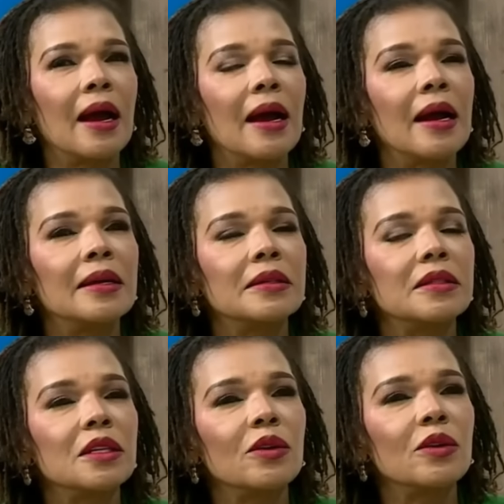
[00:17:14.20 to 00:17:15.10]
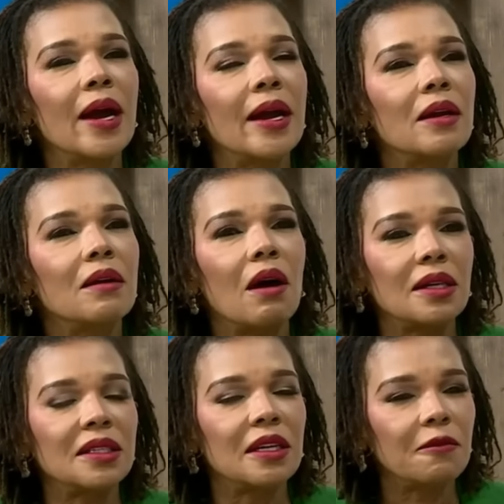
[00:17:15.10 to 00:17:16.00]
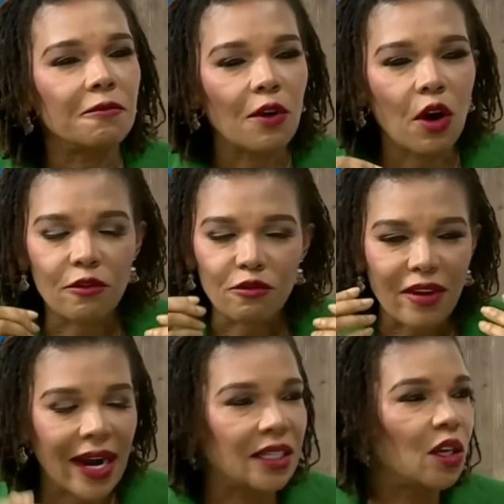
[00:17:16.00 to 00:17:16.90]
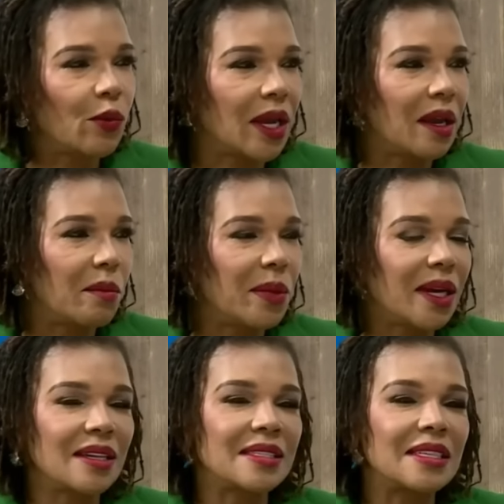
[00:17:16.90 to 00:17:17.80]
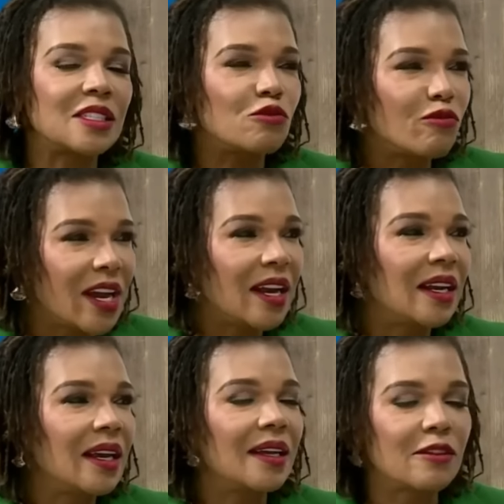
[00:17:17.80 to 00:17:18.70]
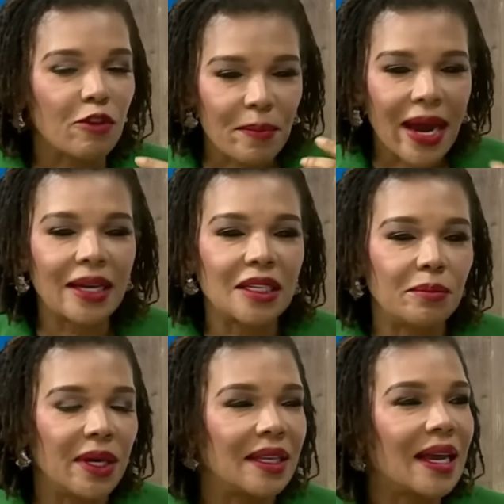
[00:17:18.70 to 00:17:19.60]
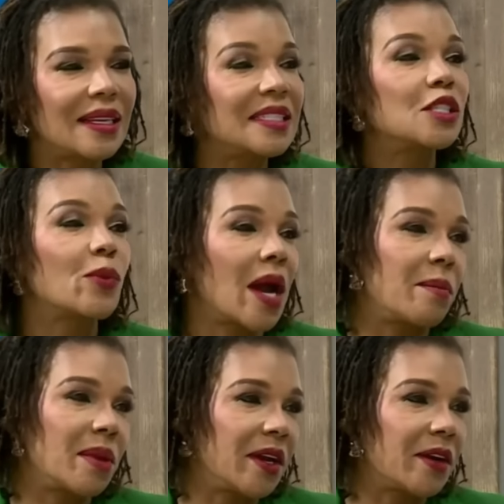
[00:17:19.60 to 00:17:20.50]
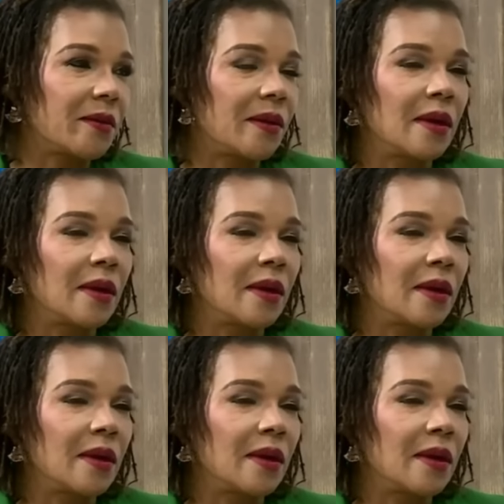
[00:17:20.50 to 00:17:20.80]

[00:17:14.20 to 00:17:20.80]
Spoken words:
And, you know, I got involved right away because it reminded me that this is why I'm here.